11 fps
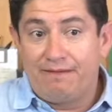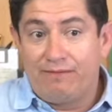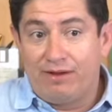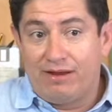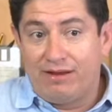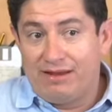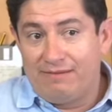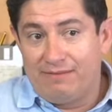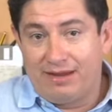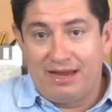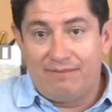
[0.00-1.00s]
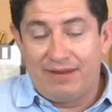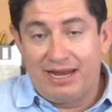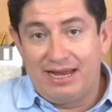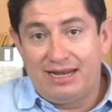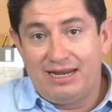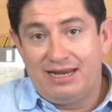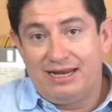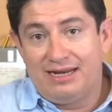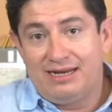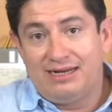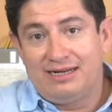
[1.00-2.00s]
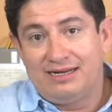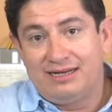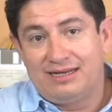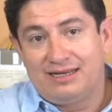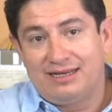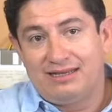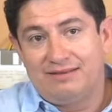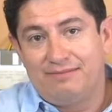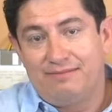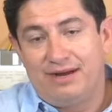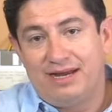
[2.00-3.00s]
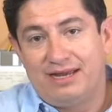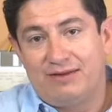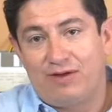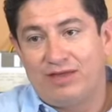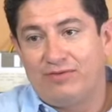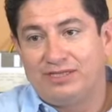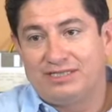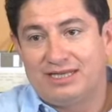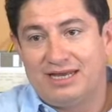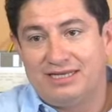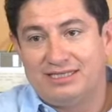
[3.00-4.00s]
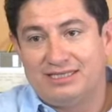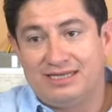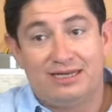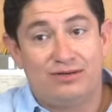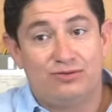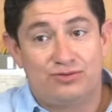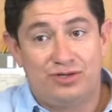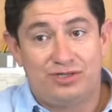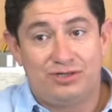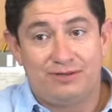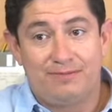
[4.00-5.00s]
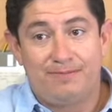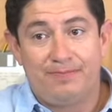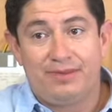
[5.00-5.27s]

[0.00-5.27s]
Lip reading: When I had begun my graduate studies in nutrition,